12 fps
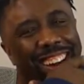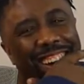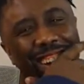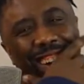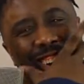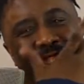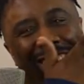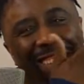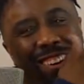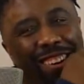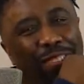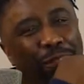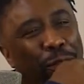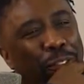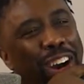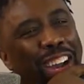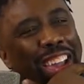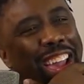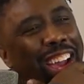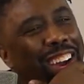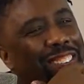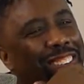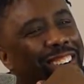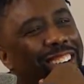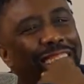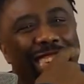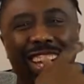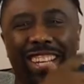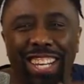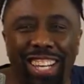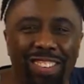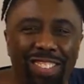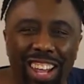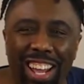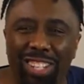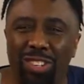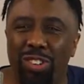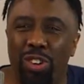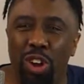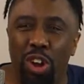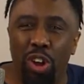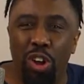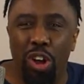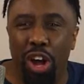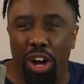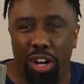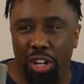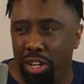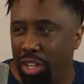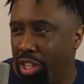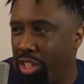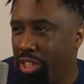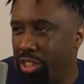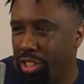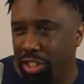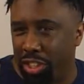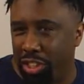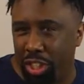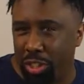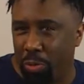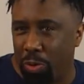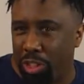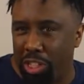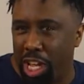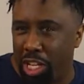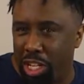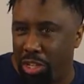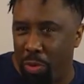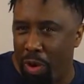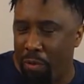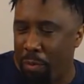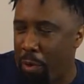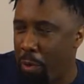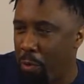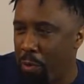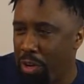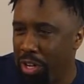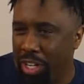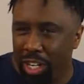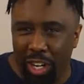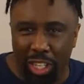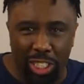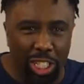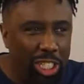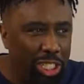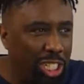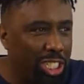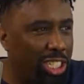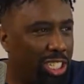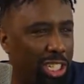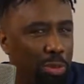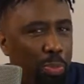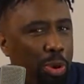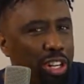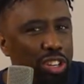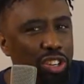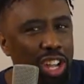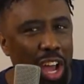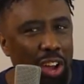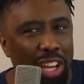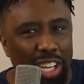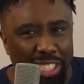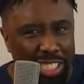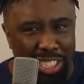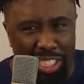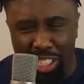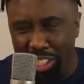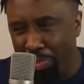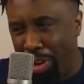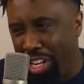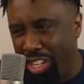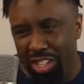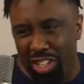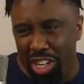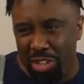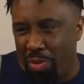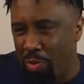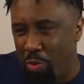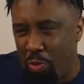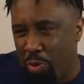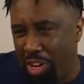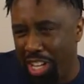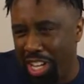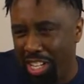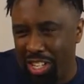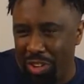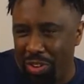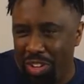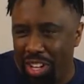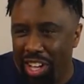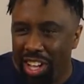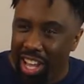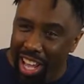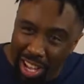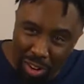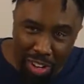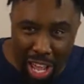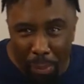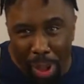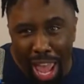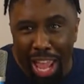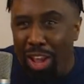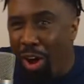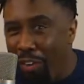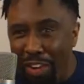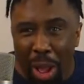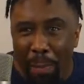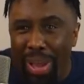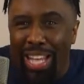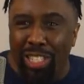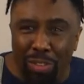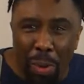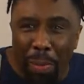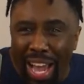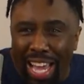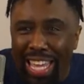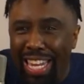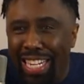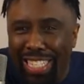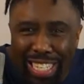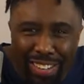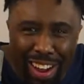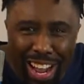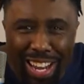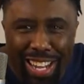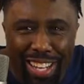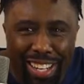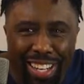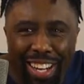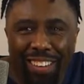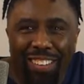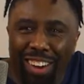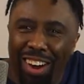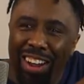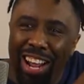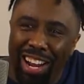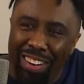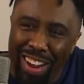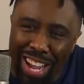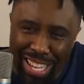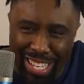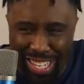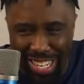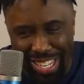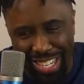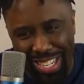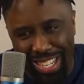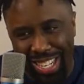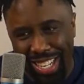The football game come on, and then next year you hear such and such wants to take this away from you, or such and such like these prisoners out, such and such made this judgment rules against you, and you like, man, you over here messing with my energy right now with all that craziness.